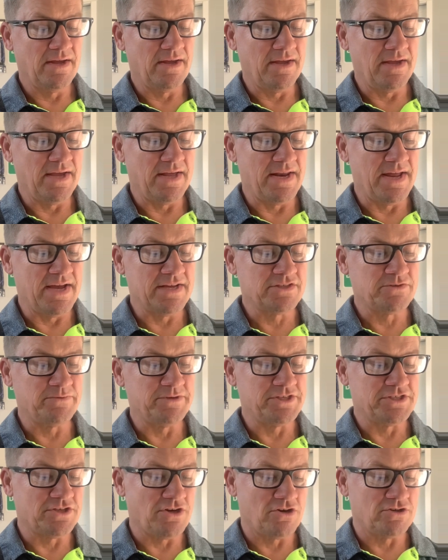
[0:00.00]
And as
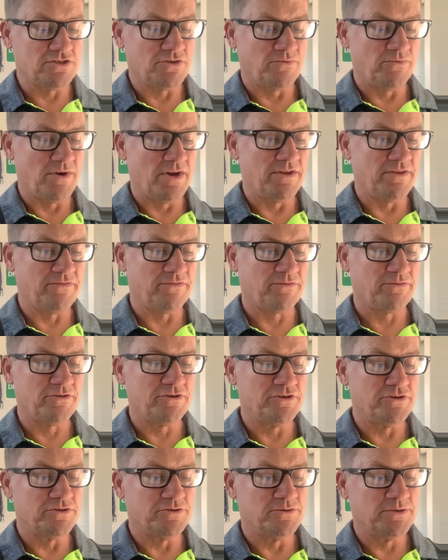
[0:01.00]
we start to run
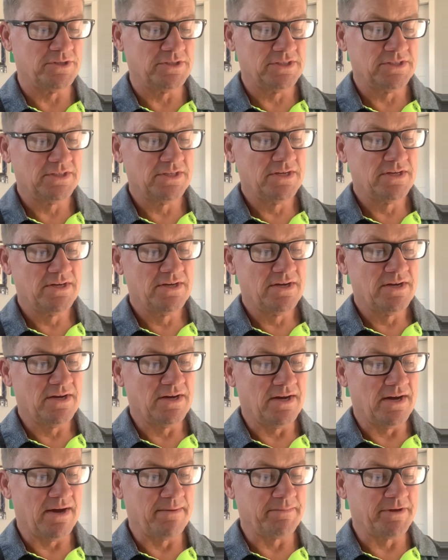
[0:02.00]
through,
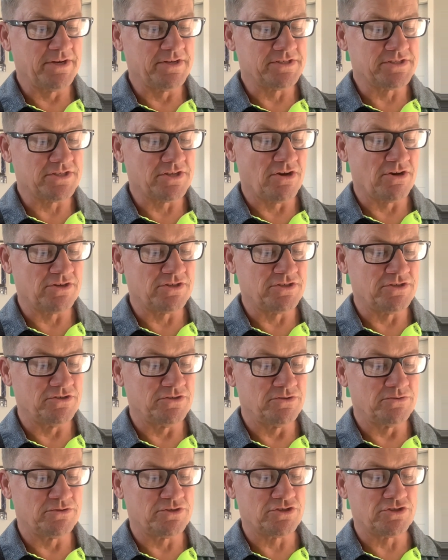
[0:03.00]
I'm gonna start
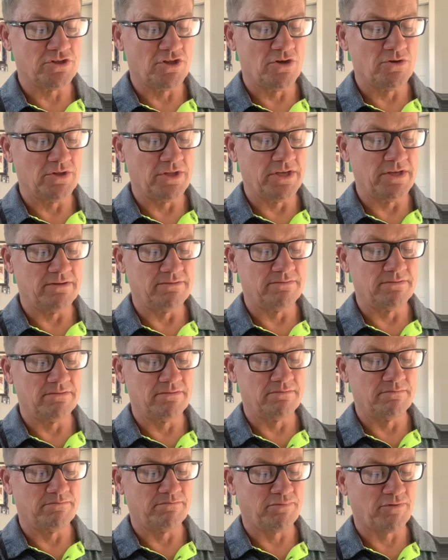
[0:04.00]
to slowly
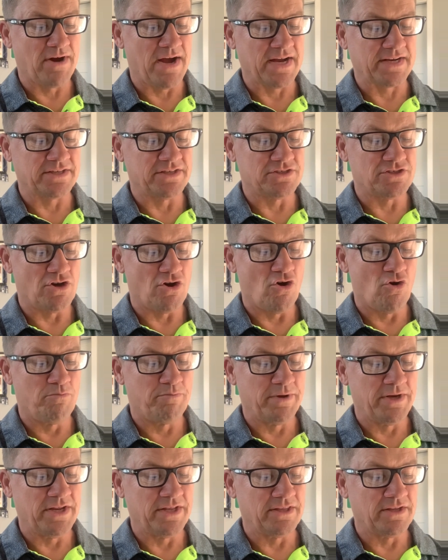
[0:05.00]
practice
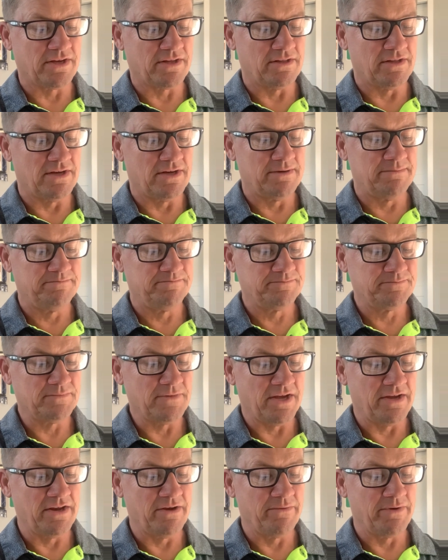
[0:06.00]
opening the club.
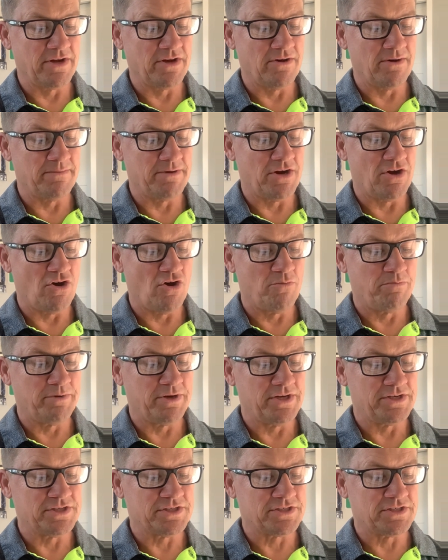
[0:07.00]
Now here we go, I'm gonna
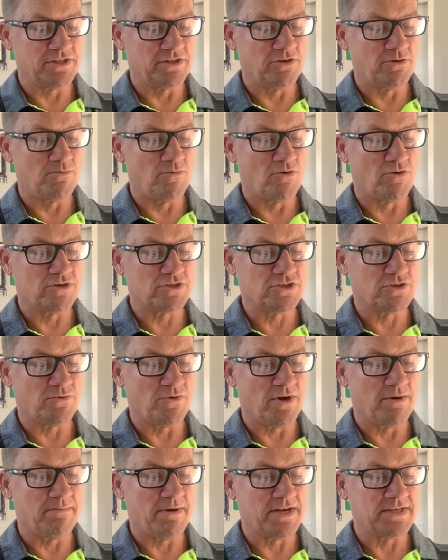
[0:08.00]
open it just a little more,
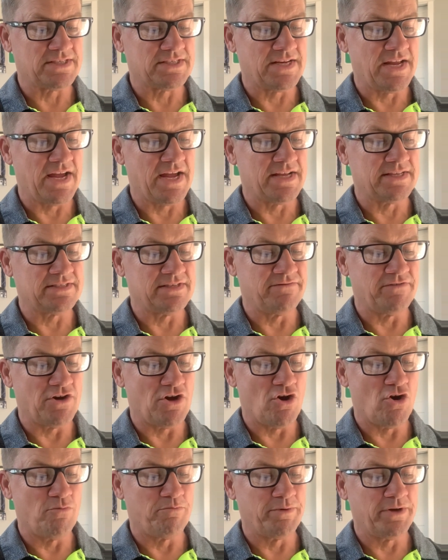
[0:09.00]
square my stance, even
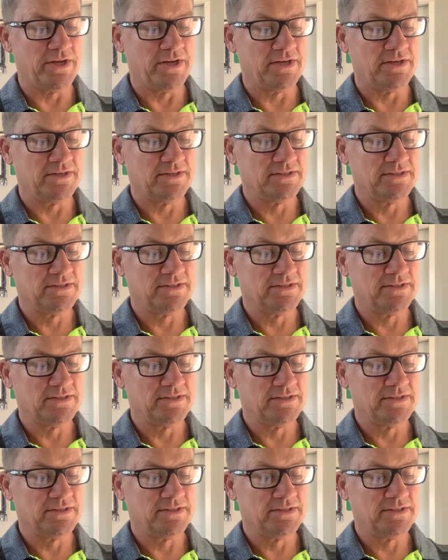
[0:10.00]
open it,